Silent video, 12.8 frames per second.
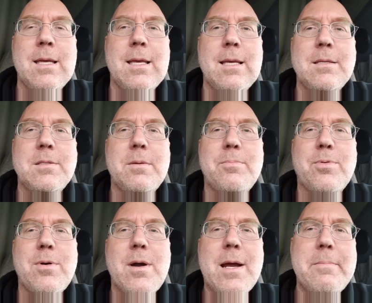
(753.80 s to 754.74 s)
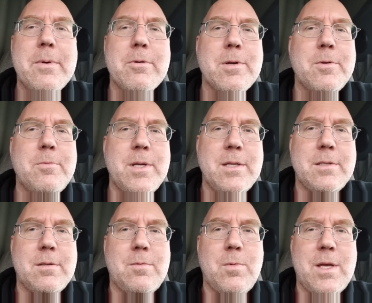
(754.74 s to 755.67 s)
is the primary
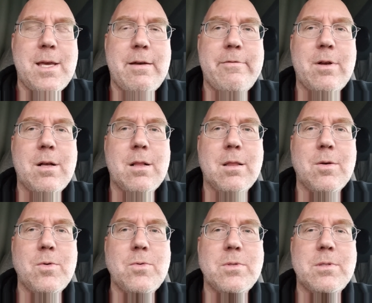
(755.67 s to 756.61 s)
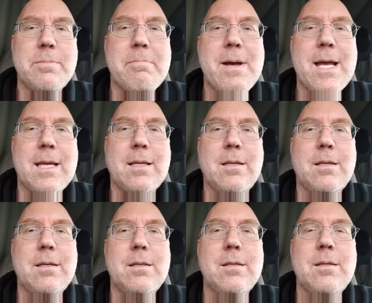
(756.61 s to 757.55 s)
reason we have a closed mind,
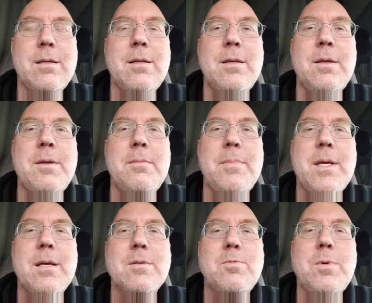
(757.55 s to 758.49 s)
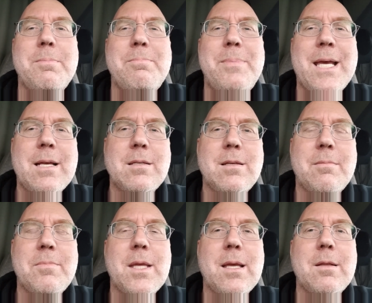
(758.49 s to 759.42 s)
because we pick
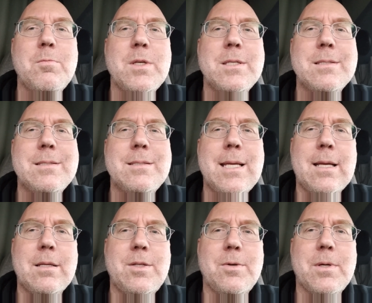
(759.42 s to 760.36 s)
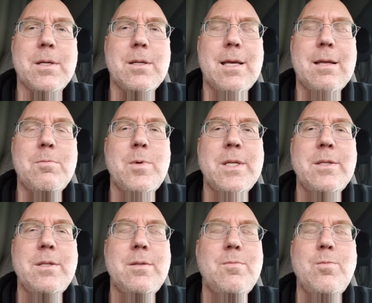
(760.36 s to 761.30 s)
something and we stick to it, and
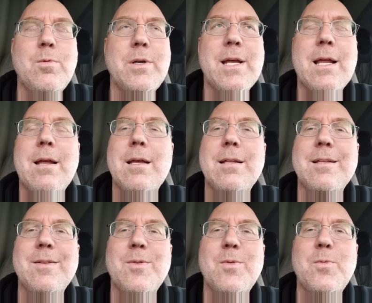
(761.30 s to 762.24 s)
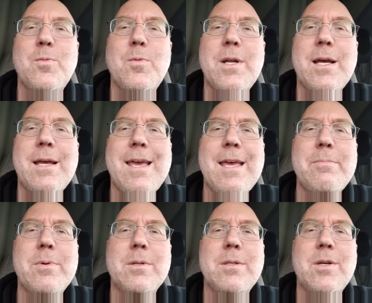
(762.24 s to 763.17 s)
we're not
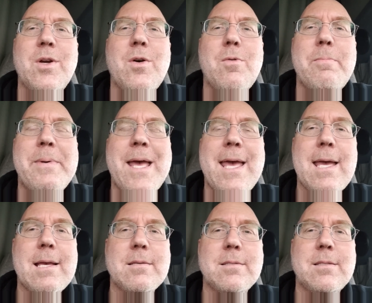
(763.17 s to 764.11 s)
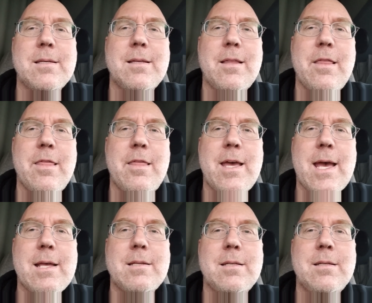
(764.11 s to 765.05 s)
able to go past
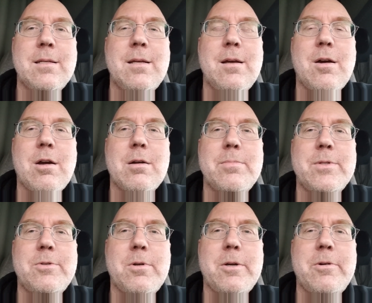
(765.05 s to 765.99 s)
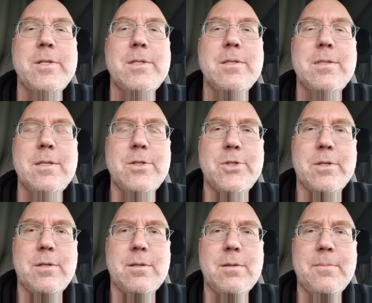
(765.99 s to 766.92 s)
that arbitrary
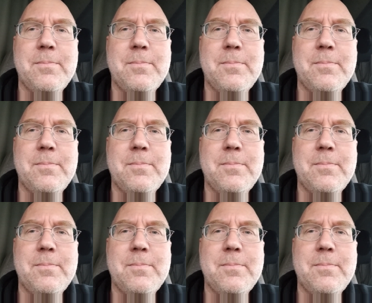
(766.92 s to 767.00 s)
decision.